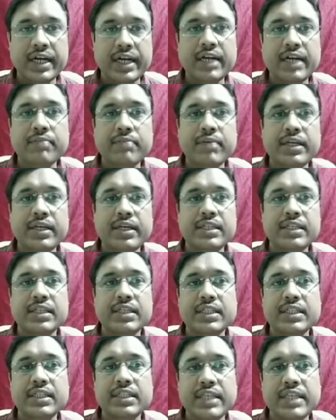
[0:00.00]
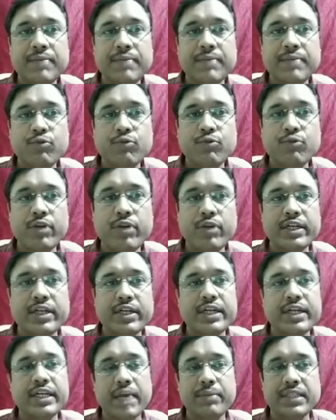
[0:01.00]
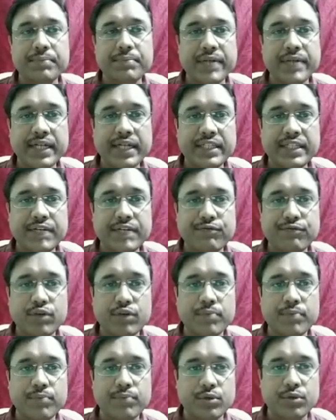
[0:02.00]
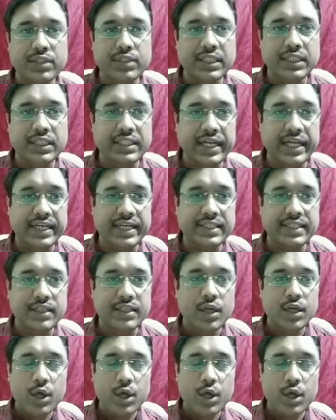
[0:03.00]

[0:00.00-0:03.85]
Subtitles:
number is the same quantity can be subtracted from both the sides